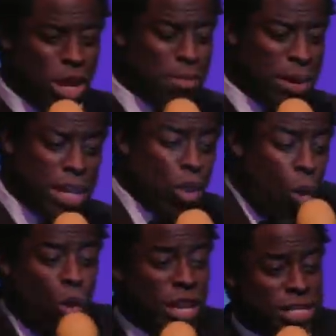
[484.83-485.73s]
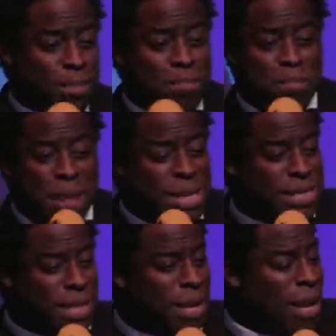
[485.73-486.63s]
Dolly Mickey, all these
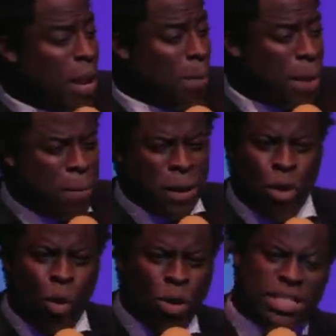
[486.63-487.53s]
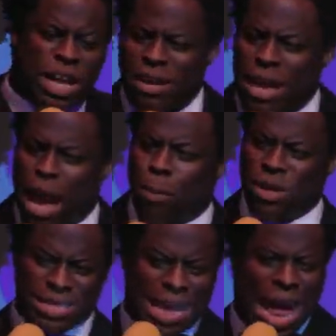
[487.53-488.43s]
amazing people, and all these other
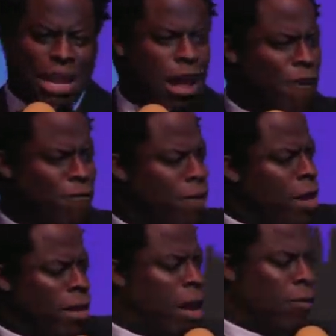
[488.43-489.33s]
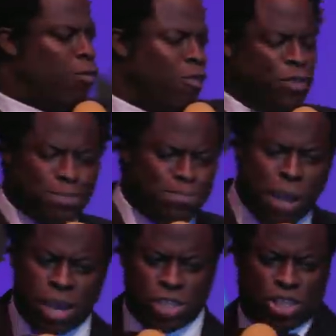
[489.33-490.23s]
cowboys Nat Love, uh, Rufus
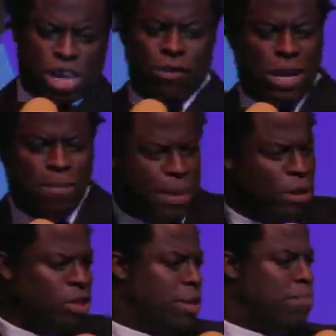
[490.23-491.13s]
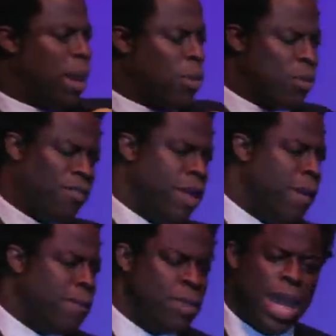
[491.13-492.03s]
Buck, Cherokee Bill, Jim Beckwourth.
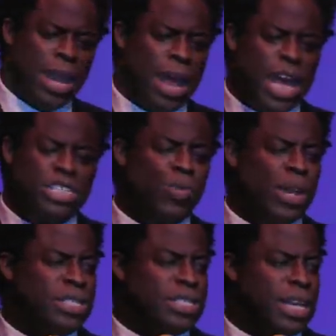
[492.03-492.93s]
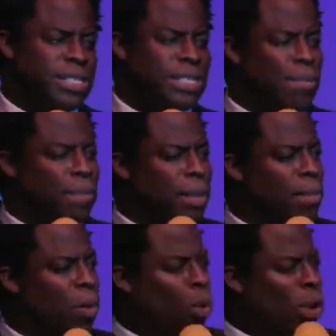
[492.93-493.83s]
And I just wanted to assemble
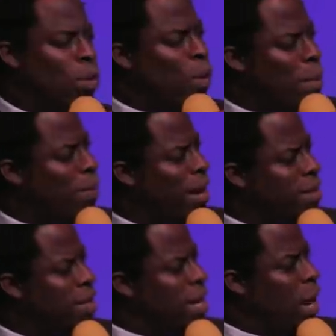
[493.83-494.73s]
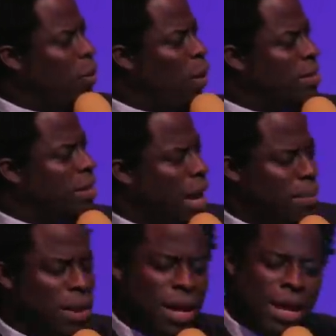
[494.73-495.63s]
them all in one place and one
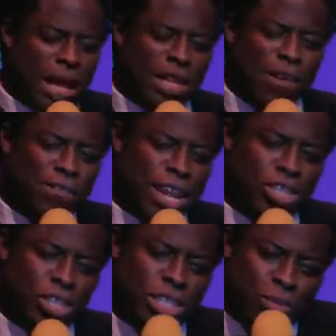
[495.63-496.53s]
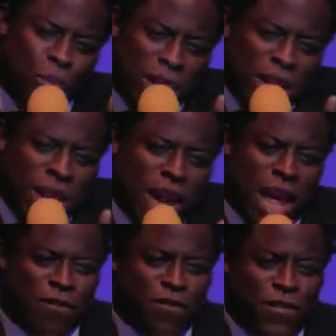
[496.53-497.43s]
time, like the Avengers in one
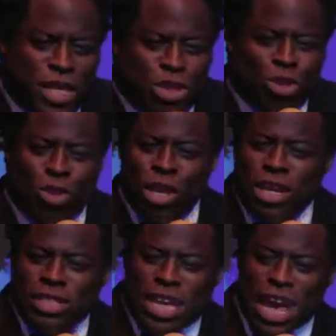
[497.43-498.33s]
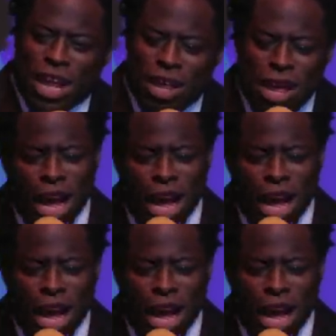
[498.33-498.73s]
kind of fictional tale